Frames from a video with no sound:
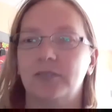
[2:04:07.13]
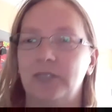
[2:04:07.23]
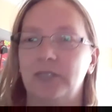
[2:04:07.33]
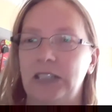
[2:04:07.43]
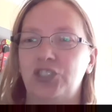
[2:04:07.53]

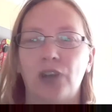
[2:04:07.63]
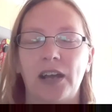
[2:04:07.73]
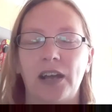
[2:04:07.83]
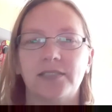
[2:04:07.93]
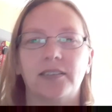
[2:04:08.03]

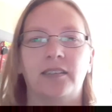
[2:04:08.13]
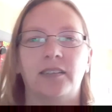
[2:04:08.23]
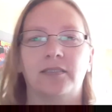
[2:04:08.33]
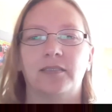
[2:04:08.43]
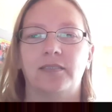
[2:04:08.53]
de-stress
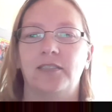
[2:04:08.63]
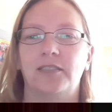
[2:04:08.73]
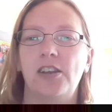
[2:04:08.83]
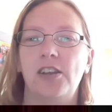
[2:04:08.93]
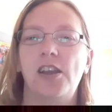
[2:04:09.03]
and,
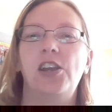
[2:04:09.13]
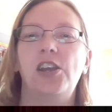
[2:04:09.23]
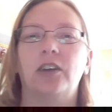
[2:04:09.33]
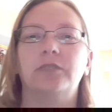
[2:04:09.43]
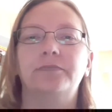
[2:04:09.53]
you
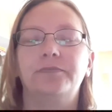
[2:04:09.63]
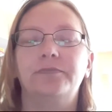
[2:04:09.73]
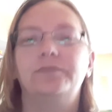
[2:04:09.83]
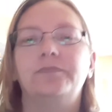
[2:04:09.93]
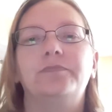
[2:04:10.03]
know,
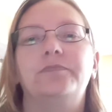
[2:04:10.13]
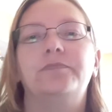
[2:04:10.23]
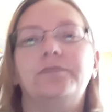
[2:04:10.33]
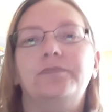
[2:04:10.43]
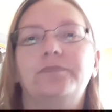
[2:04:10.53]

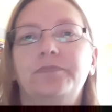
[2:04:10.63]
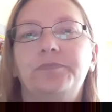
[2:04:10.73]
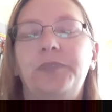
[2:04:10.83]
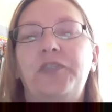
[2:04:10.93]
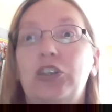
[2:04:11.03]

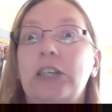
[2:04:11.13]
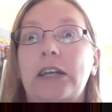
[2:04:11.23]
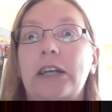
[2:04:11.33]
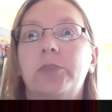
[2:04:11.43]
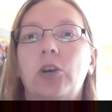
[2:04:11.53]
before he
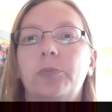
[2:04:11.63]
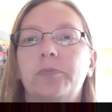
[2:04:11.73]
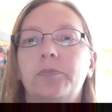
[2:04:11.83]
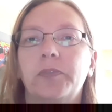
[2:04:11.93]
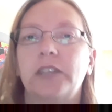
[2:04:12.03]
comes home
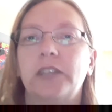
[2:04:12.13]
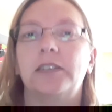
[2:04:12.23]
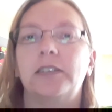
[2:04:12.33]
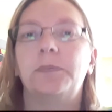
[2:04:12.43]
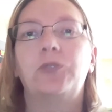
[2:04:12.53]
because
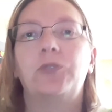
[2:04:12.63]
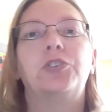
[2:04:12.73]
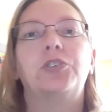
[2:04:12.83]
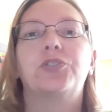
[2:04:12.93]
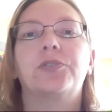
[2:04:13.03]
he's been real
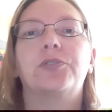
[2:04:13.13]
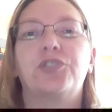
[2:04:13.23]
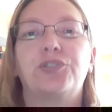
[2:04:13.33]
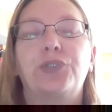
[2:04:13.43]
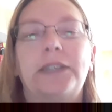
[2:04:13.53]

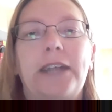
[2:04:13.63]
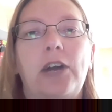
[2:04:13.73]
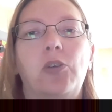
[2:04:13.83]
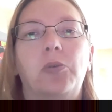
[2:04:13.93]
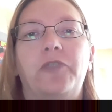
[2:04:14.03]
stressed
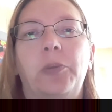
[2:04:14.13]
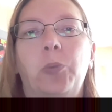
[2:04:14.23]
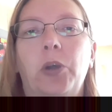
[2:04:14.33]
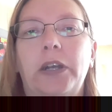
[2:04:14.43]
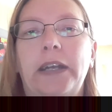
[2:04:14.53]
out from
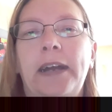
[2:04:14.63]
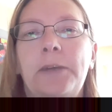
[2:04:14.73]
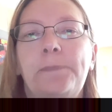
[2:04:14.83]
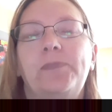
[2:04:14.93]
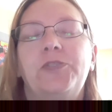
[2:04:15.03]
working at.
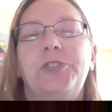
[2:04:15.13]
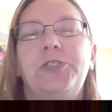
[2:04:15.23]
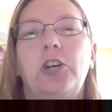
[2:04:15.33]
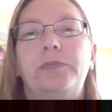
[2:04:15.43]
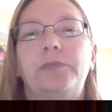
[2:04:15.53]

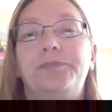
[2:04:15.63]
So,